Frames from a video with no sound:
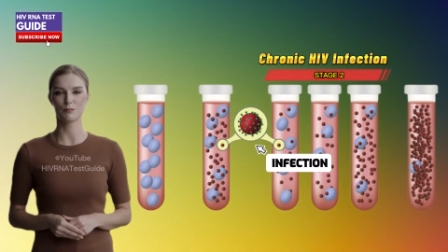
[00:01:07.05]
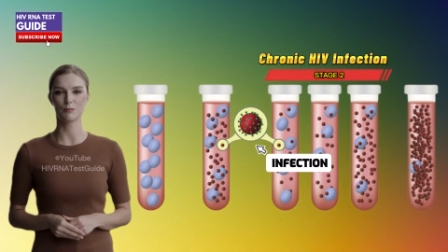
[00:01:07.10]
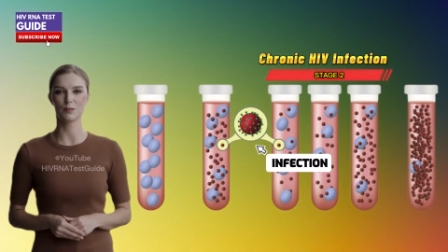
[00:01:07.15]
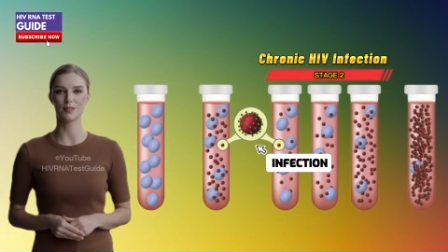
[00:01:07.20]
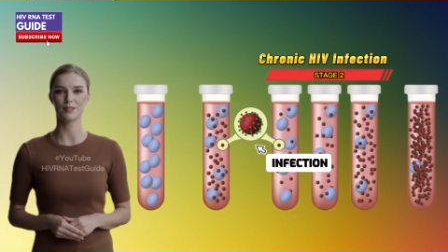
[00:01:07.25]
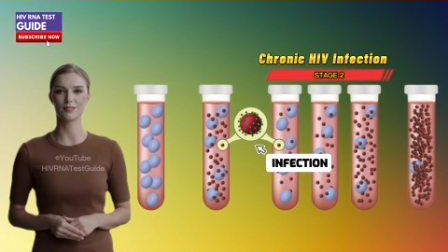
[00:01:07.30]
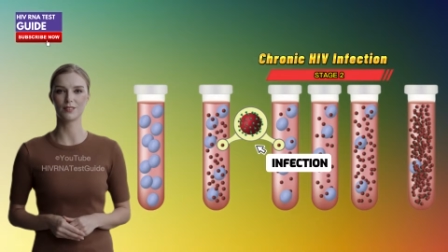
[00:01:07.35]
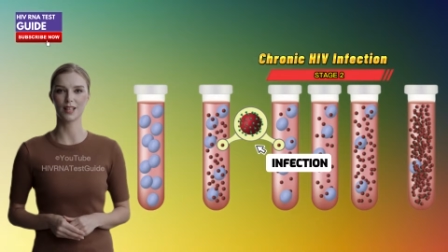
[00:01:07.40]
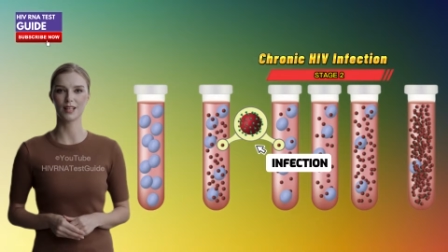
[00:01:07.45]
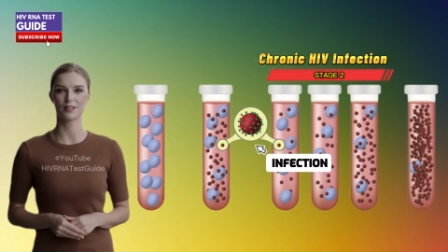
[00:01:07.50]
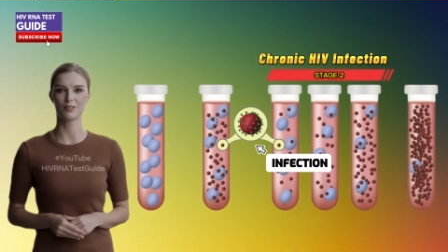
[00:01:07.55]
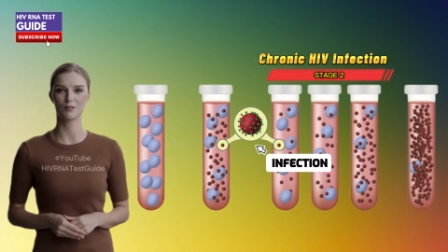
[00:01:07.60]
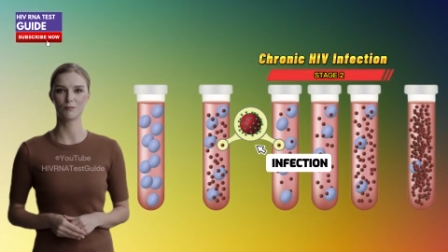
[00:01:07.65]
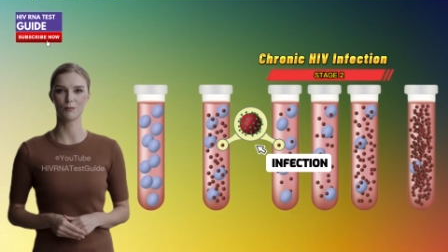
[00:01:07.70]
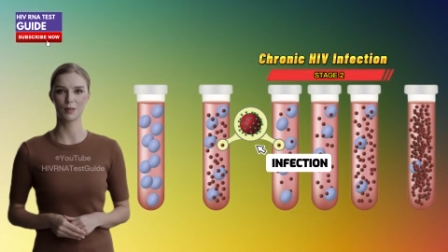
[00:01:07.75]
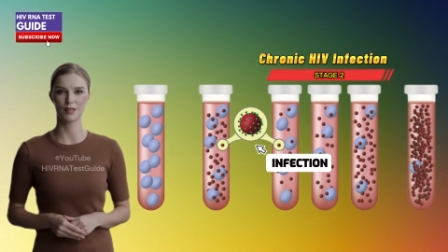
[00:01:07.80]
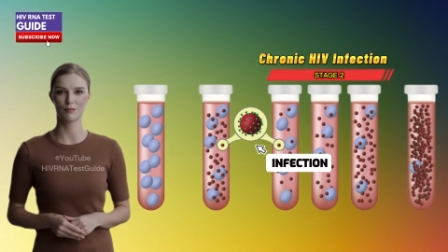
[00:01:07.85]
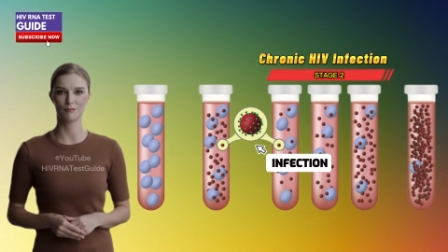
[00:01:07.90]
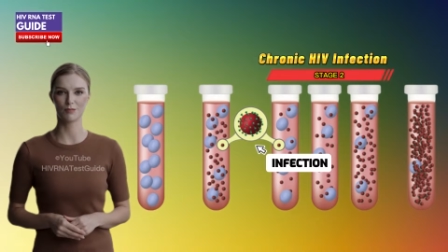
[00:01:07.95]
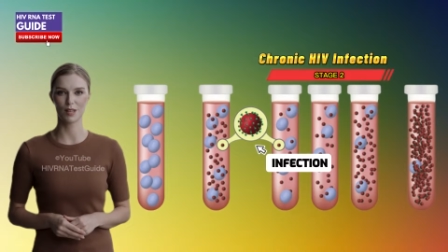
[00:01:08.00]
to be detected
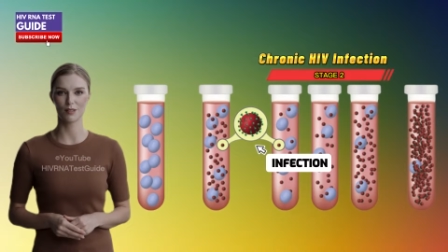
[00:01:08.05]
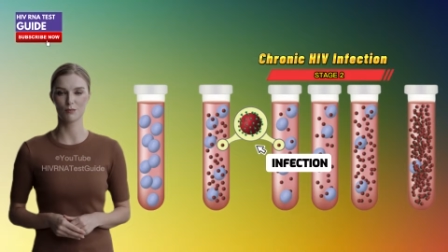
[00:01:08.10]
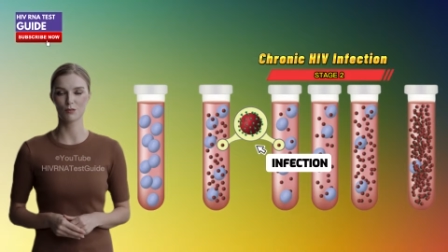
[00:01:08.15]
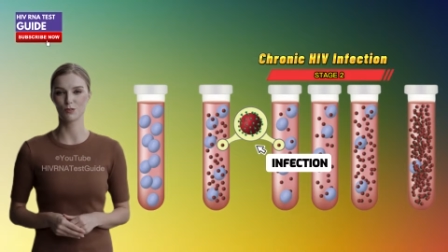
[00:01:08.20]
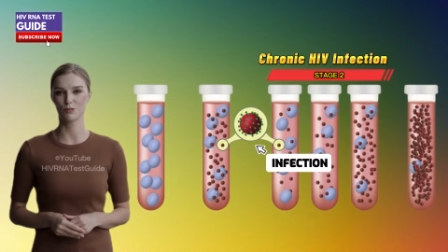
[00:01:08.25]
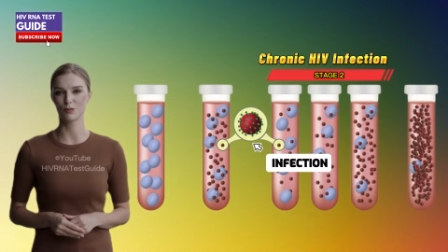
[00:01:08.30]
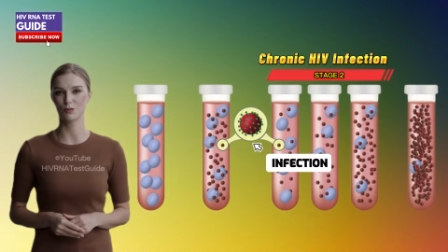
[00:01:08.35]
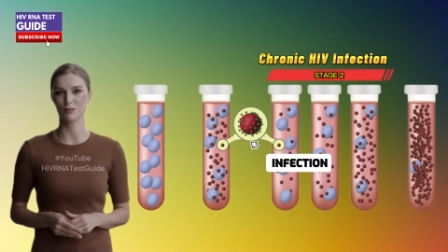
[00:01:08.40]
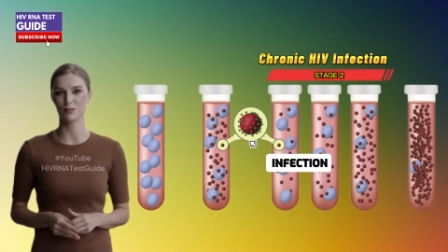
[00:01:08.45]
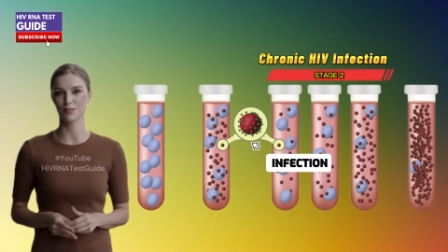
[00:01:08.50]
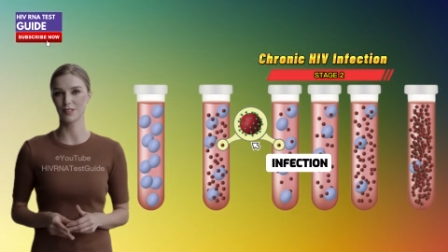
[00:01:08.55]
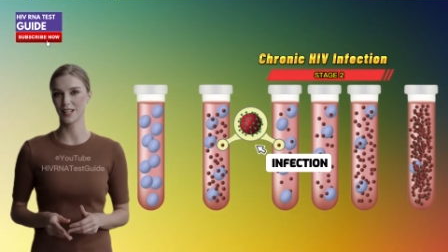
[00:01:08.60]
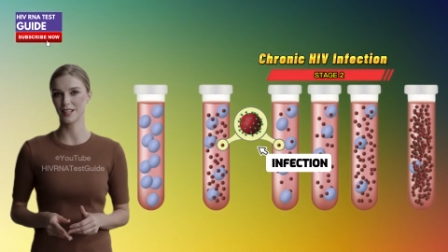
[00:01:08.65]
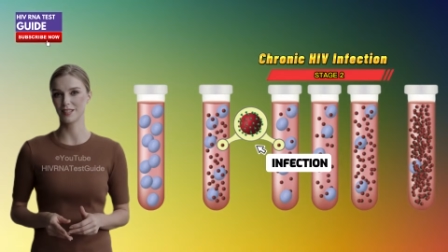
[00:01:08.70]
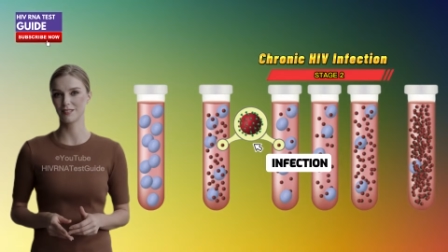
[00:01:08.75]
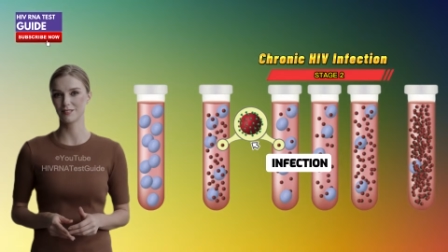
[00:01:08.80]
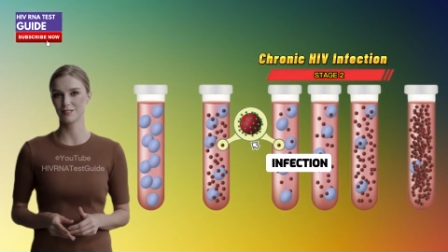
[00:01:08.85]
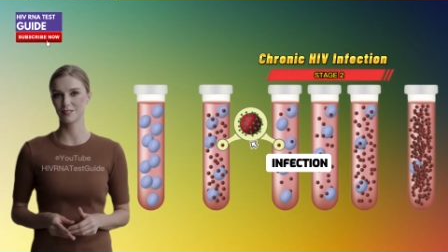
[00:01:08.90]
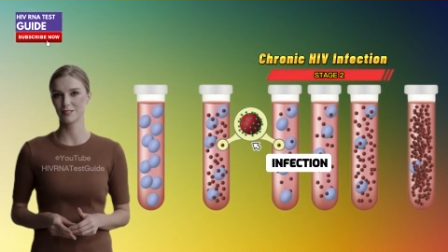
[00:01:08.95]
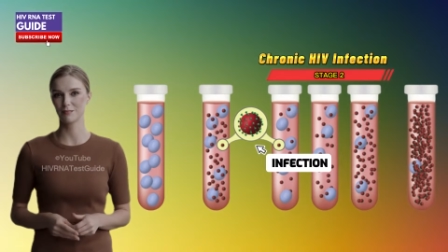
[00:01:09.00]
by a viral load
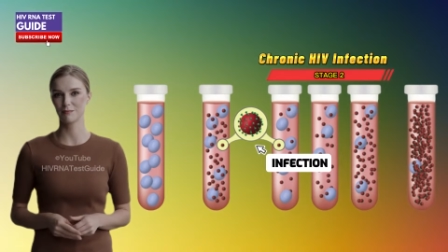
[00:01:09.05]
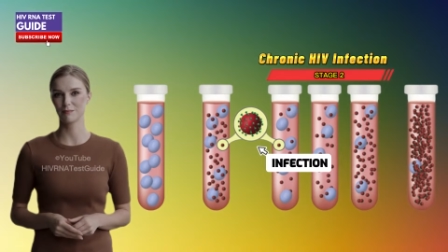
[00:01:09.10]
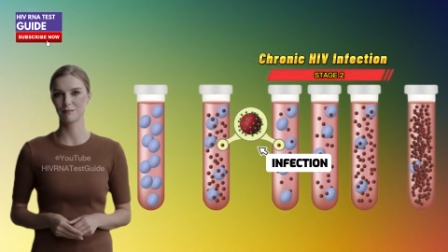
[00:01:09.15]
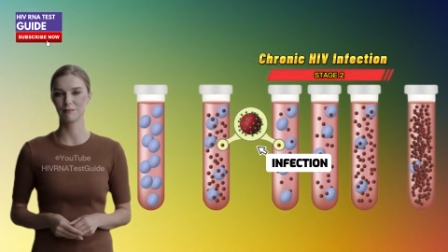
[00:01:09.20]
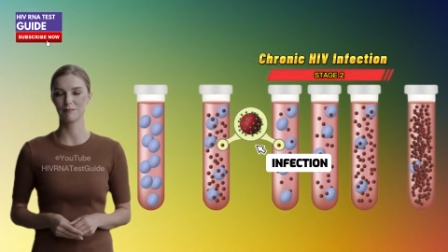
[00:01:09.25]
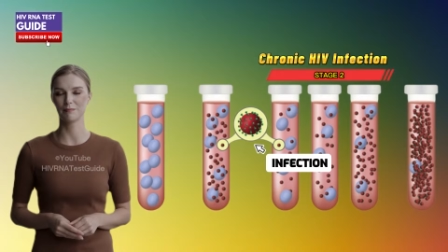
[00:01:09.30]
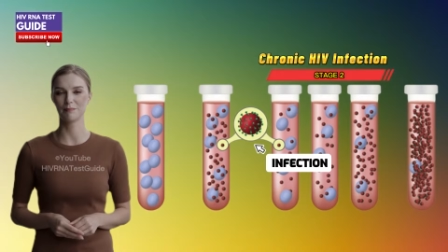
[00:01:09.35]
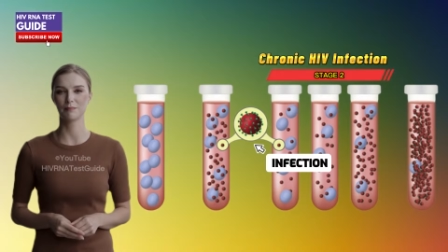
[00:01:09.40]
test.